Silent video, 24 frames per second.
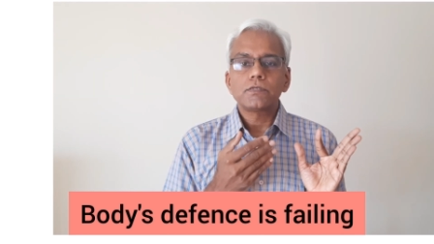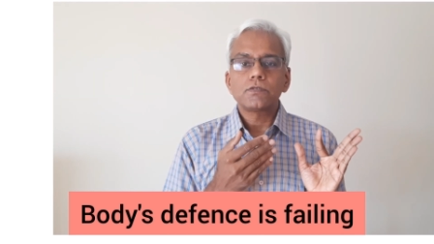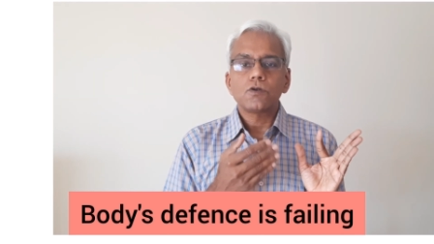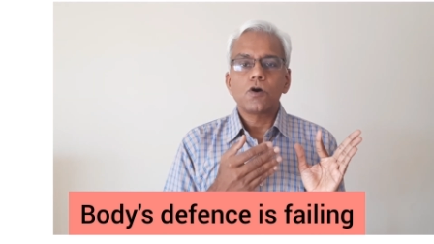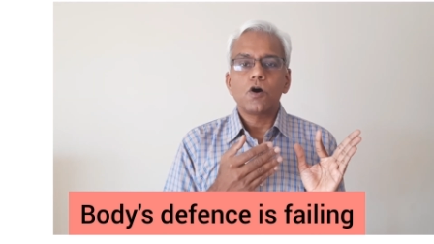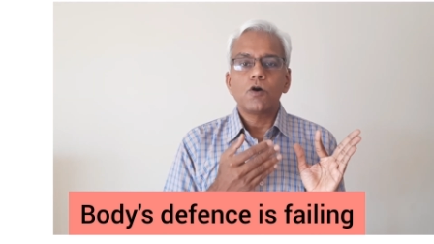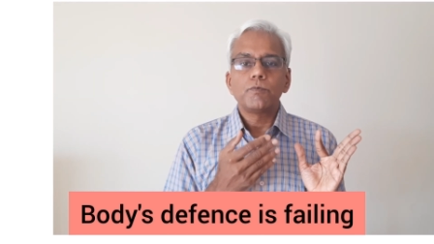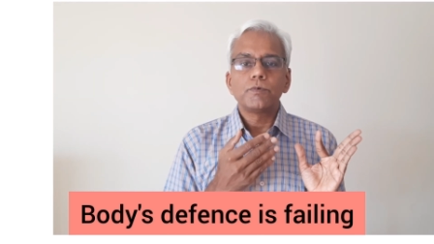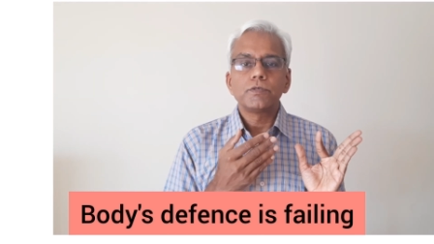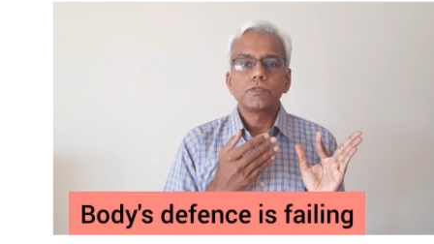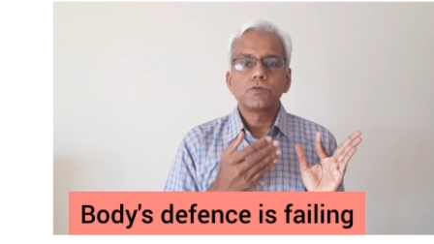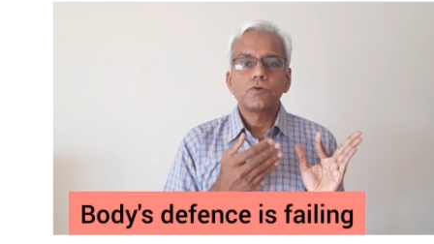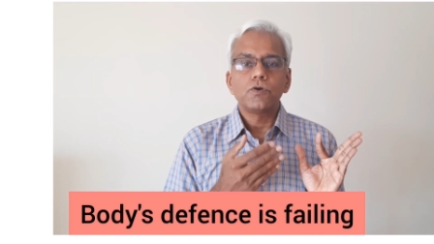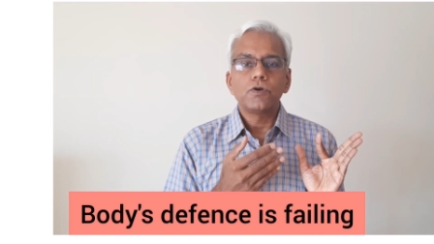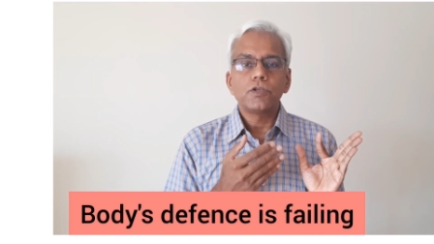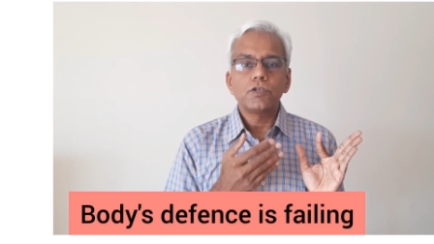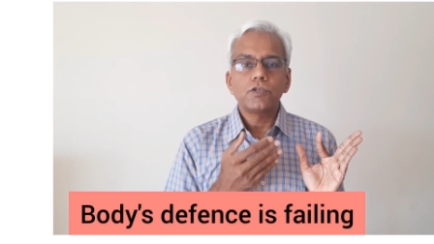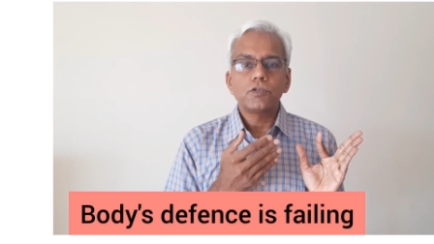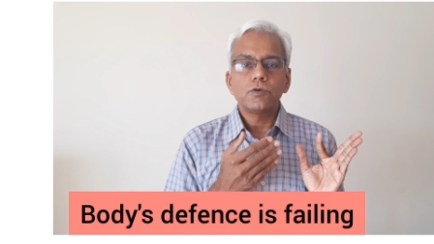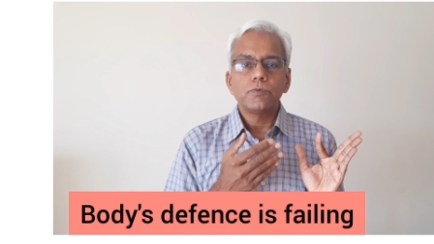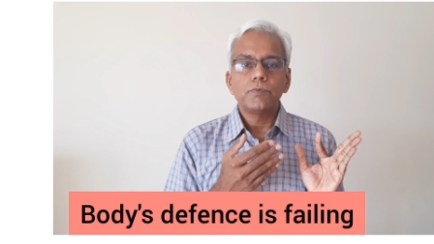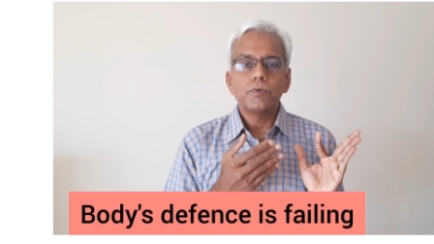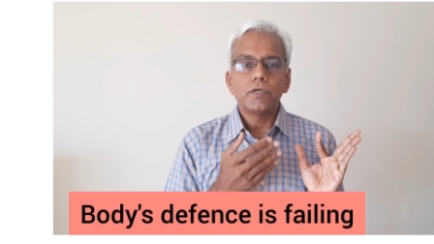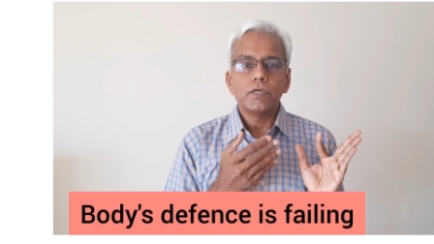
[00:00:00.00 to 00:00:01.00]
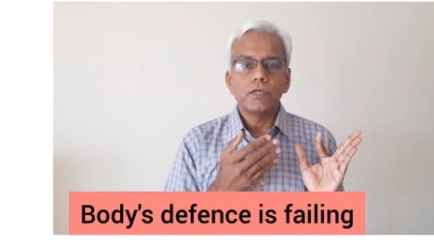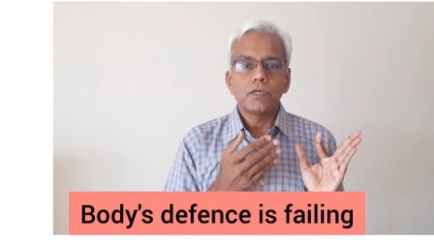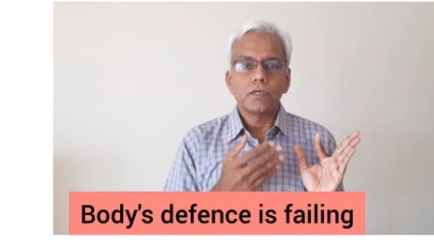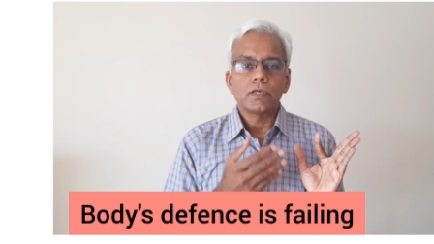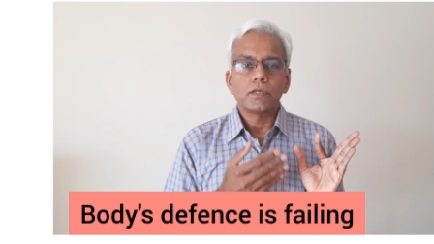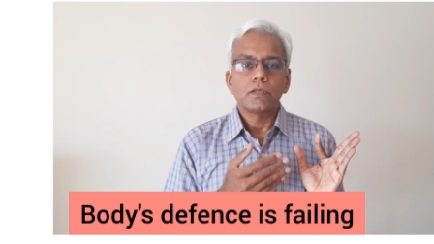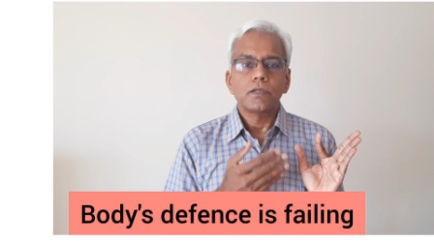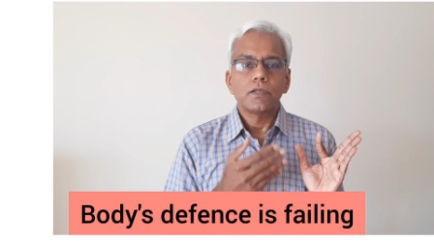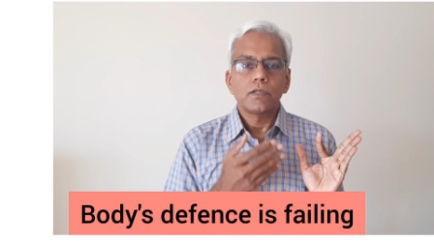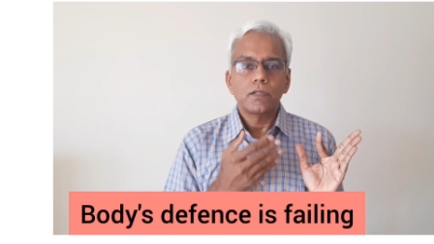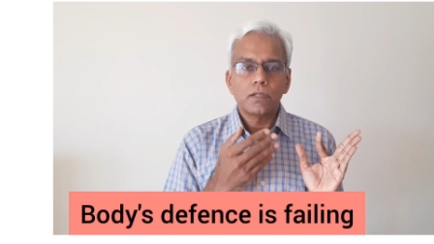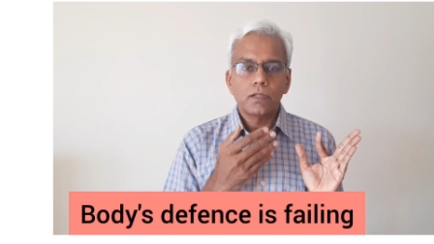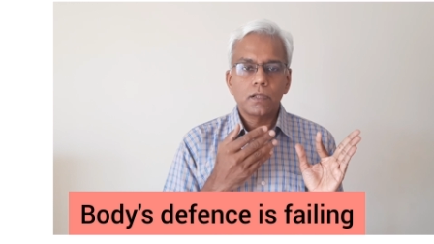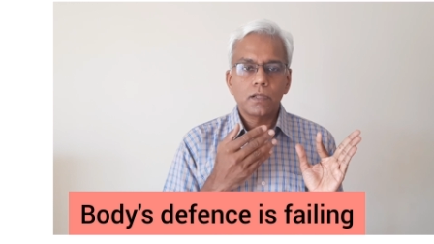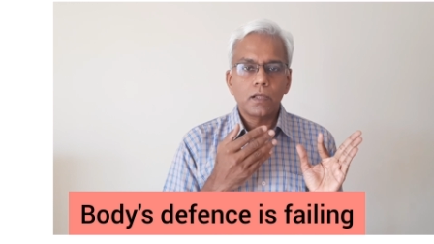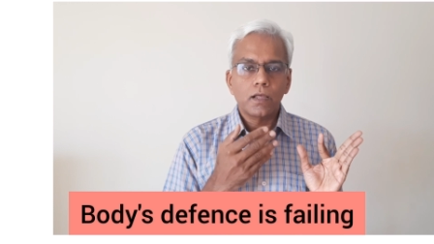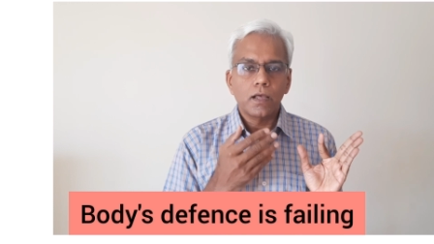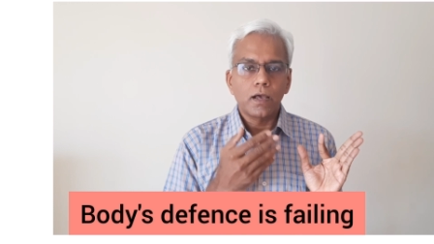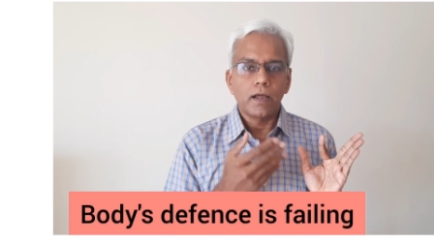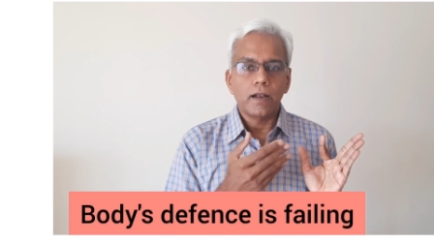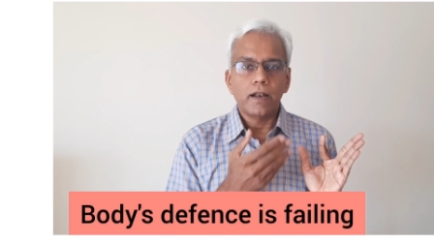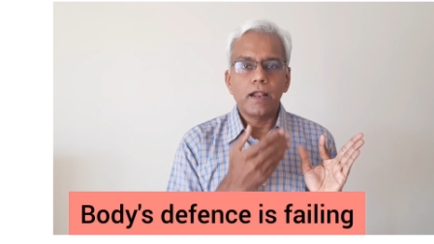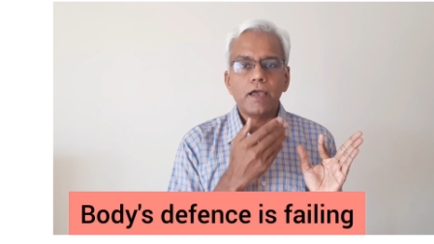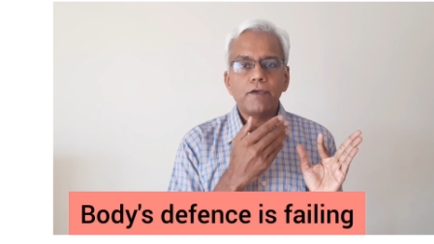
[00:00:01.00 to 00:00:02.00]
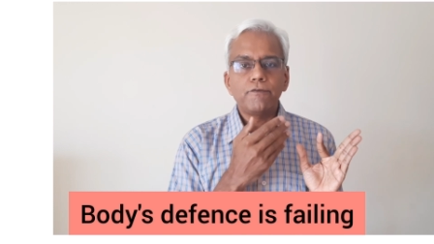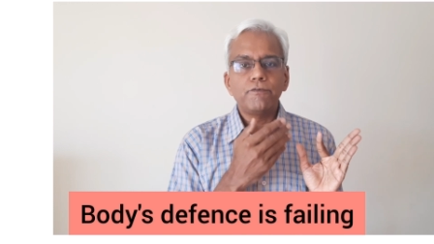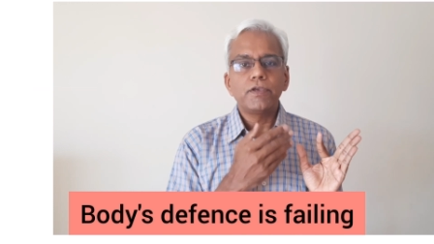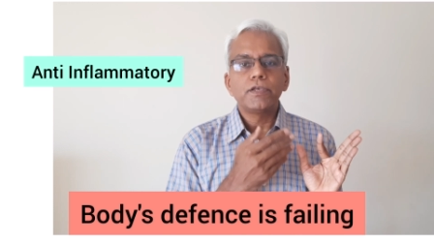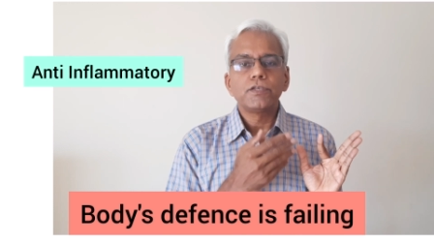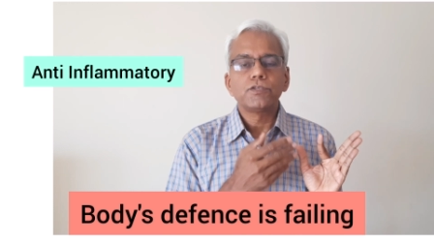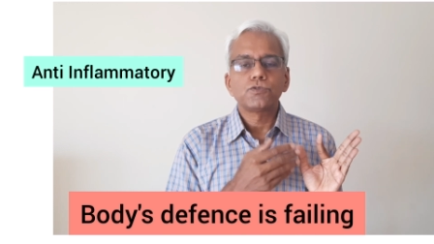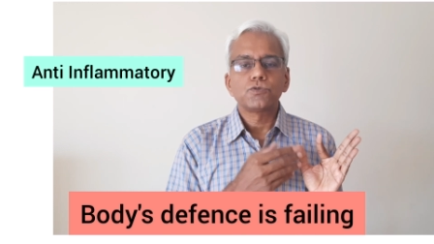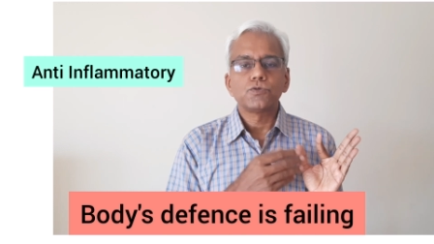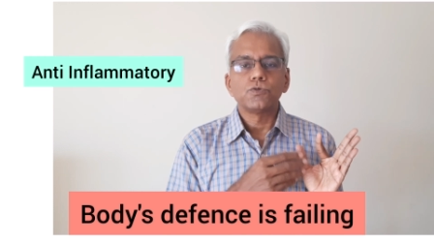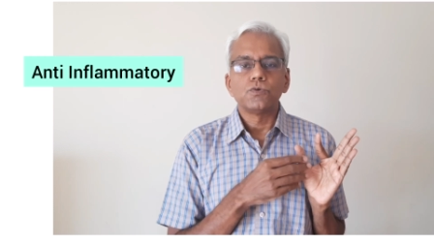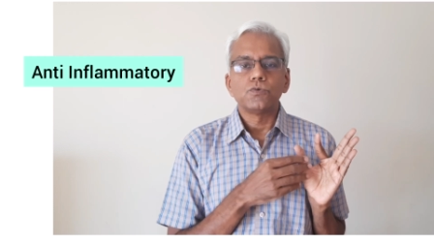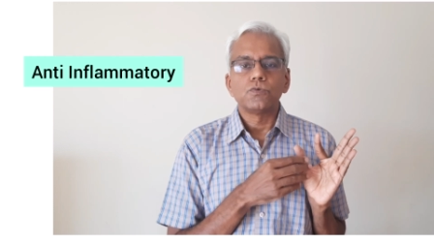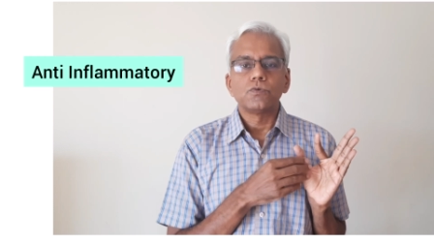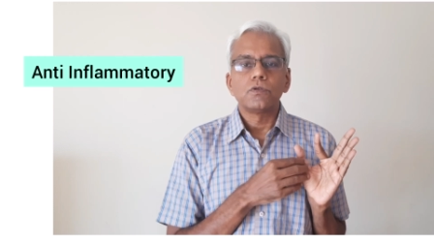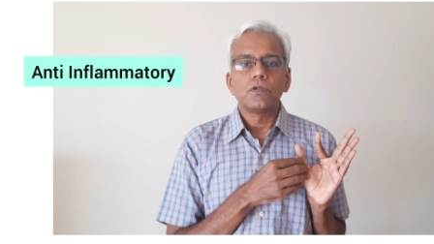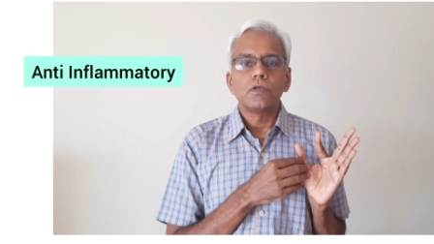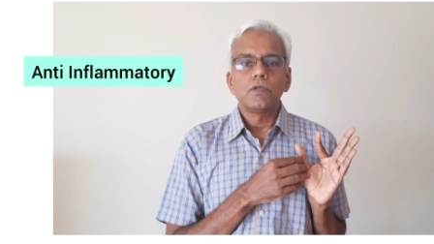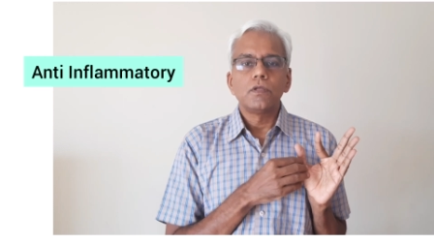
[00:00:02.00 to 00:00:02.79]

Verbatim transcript: storm is going to be arriving soon,